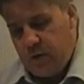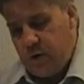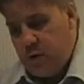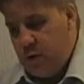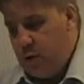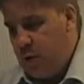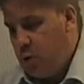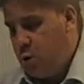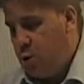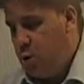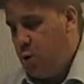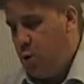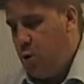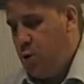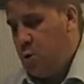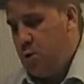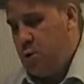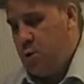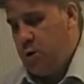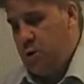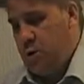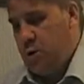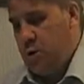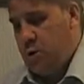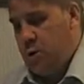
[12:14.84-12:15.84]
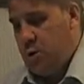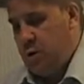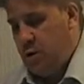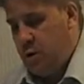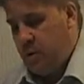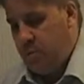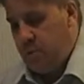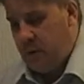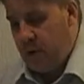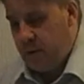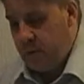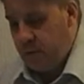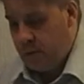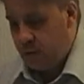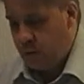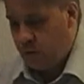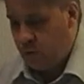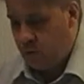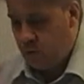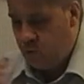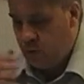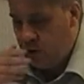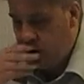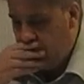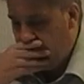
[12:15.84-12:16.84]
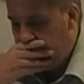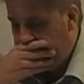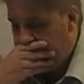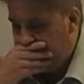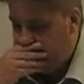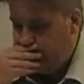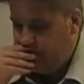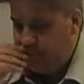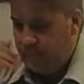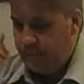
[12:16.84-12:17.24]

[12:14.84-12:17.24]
sources about the Quran